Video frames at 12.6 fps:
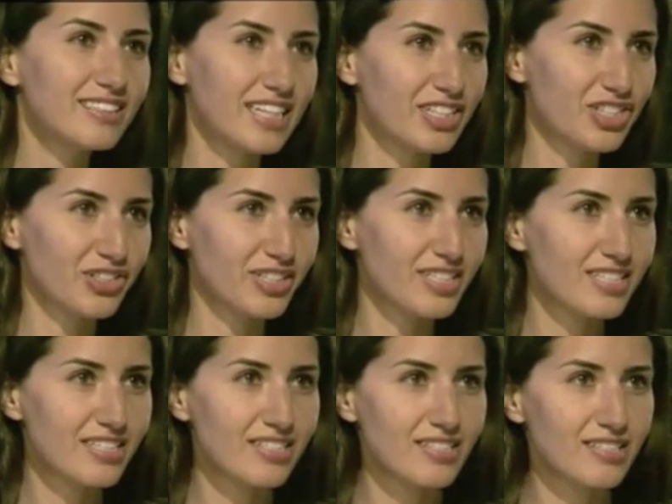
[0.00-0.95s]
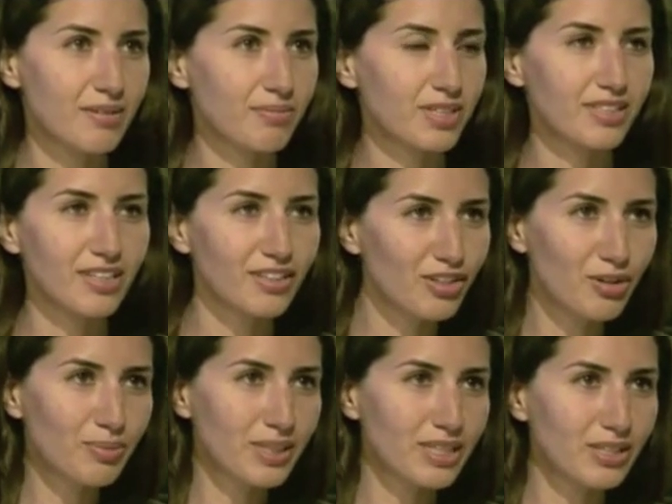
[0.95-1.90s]
dangerous. This is something that
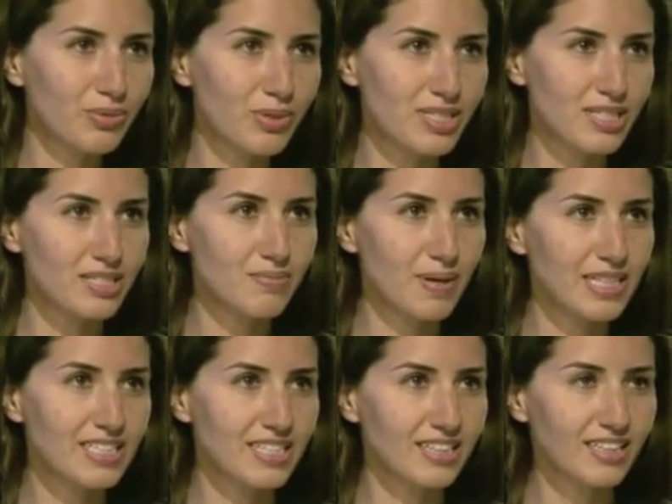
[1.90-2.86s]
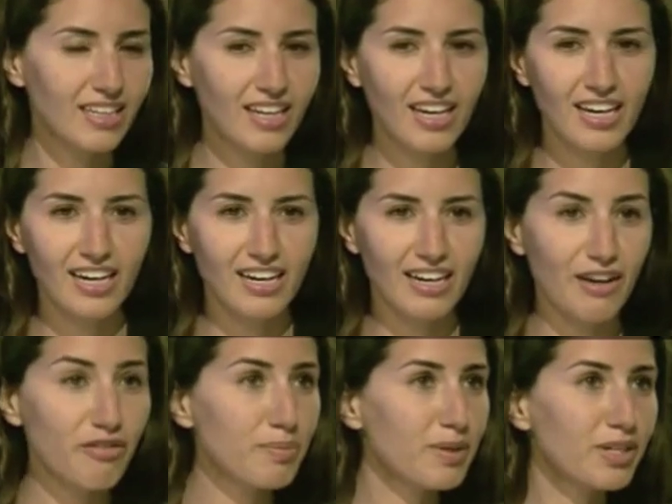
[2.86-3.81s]
nobody was expecting.
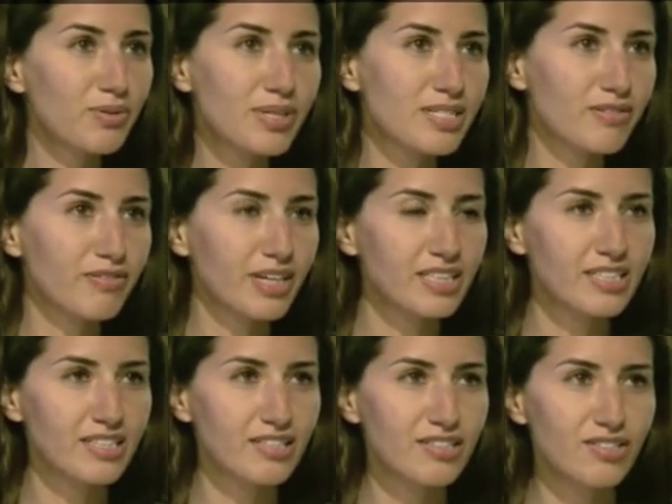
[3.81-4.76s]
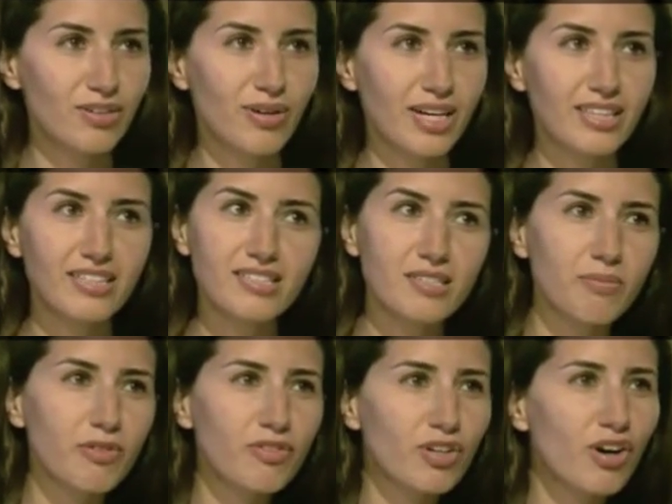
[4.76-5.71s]
Everybody was affected, so I think some
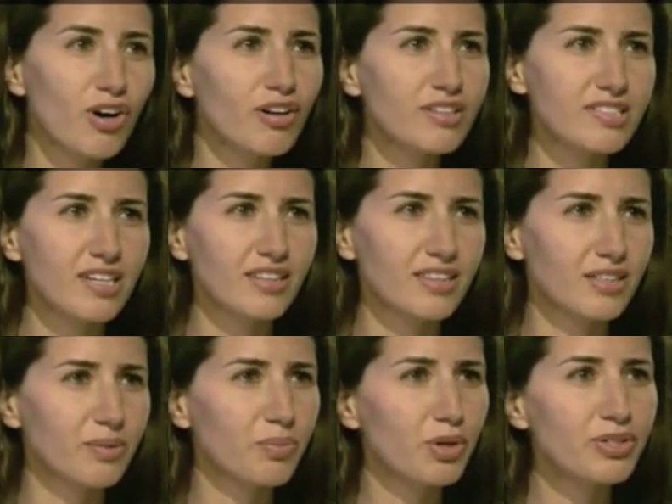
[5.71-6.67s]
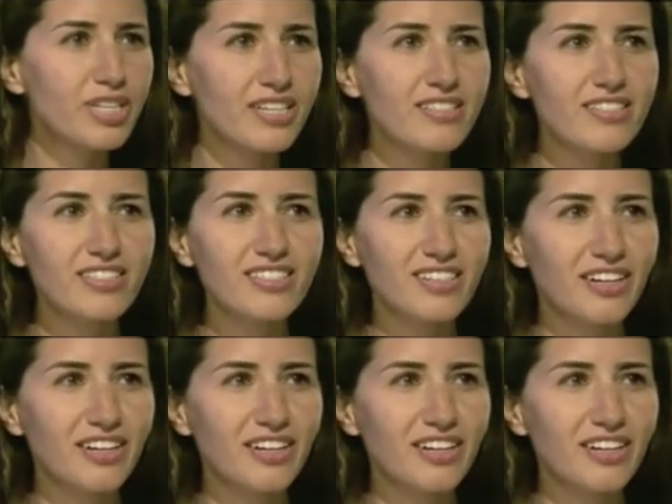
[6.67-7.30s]
of the calls that the protesters